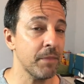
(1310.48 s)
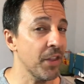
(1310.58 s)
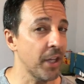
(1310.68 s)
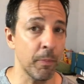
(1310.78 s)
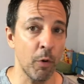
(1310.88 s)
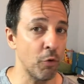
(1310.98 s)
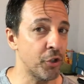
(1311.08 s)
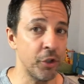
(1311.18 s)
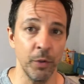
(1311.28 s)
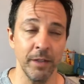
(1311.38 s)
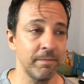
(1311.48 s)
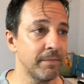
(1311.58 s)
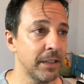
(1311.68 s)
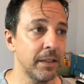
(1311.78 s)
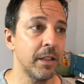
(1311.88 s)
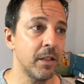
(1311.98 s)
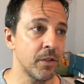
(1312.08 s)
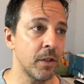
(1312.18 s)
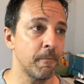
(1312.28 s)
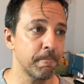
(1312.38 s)
The approach to it.
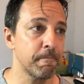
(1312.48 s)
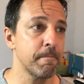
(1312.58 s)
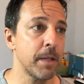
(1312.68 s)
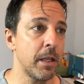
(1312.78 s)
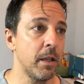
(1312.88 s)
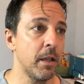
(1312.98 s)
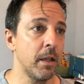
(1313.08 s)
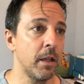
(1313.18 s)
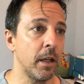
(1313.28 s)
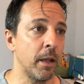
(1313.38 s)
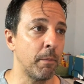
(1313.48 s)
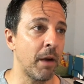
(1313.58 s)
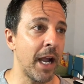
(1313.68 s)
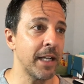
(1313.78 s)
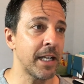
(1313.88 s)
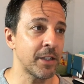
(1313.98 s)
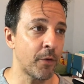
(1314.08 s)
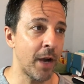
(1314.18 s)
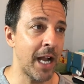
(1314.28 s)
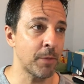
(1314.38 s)
So, and Brian has a
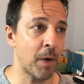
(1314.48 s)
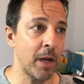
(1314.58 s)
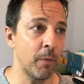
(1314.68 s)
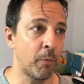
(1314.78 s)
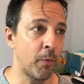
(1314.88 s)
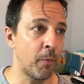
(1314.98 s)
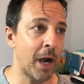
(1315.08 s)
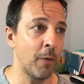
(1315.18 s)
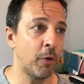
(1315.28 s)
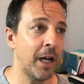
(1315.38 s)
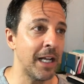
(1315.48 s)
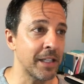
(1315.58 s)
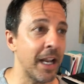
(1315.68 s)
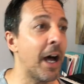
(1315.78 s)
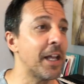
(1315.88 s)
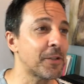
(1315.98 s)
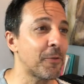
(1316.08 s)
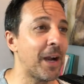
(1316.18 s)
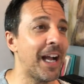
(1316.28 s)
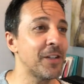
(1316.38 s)
rash. Brywell has a
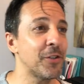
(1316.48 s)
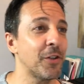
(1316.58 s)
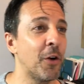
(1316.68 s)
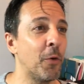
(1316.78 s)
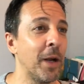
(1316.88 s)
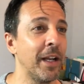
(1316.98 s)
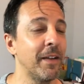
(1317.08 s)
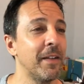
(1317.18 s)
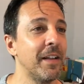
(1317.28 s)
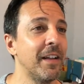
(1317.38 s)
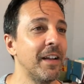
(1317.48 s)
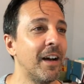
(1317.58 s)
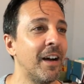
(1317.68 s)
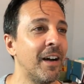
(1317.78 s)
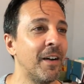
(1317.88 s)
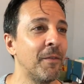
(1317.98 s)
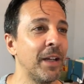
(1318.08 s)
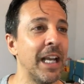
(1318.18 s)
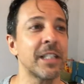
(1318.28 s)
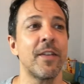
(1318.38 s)
rash. Oh wait.
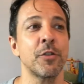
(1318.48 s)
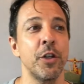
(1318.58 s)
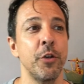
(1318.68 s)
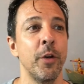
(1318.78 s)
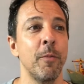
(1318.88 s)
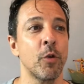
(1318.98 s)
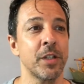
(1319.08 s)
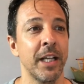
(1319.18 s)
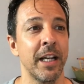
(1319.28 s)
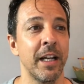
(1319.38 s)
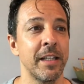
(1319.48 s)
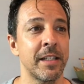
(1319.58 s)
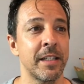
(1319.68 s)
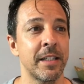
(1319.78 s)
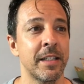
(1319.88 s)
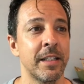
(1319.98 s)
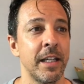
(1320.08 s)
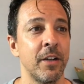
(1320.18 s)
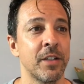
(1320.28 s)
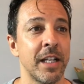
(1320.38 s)
He asked if I was going to do any more
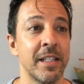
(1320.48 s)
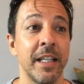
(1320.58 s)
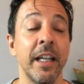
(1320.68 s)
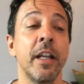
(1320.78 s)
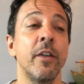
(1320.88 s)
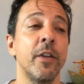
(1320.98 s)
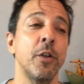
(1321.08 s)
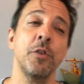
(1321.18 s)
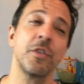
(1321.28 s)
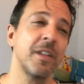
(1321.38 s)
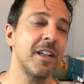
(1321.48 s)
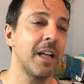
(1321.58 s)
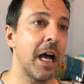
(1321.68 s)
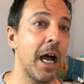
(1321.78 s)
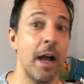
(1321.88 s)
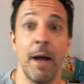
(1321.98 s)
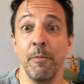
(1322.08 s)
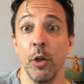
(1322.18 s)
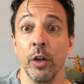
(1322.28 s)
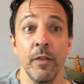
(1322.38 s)
singers on singing interviews.
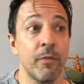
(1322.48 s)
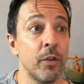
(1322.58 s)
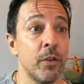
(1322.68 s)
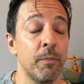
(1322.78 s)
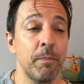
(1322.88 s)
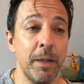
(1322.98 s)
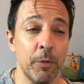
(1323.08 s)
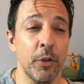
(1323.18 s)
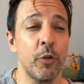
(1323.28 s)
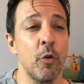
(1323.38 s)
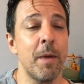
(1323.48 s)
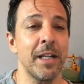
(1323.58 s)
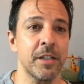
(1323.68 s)
I'm looking for people to do them on.